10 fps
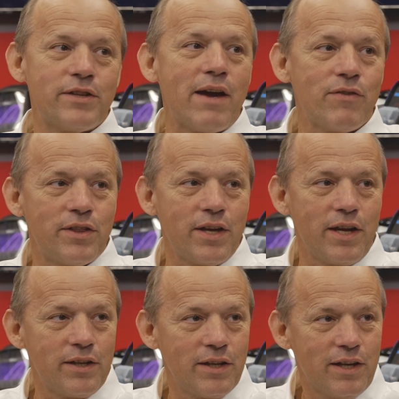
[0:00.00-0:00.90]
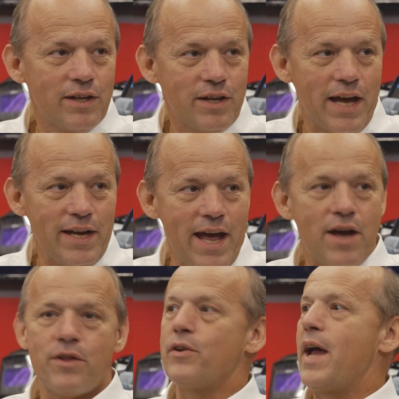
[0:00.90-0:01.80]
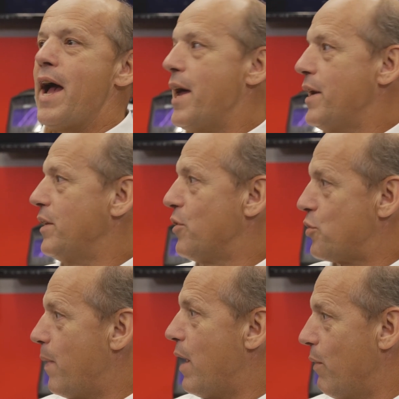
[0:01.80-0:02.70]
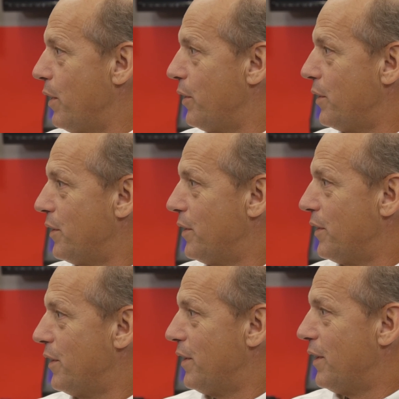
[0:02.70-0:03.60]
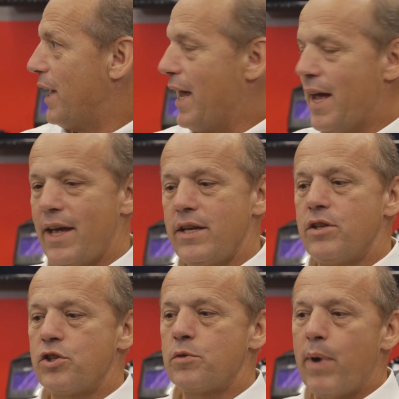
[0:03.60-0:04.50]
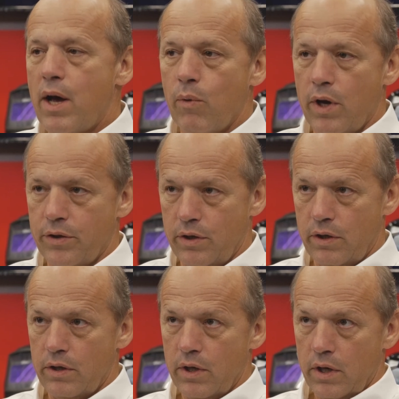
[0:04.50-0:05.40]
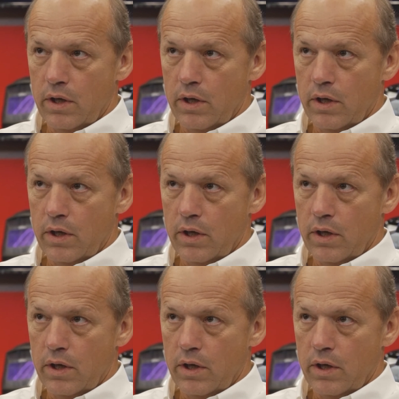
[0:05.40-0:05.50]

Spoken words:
Everything, and now they're adding their spot welder. And the spot welder,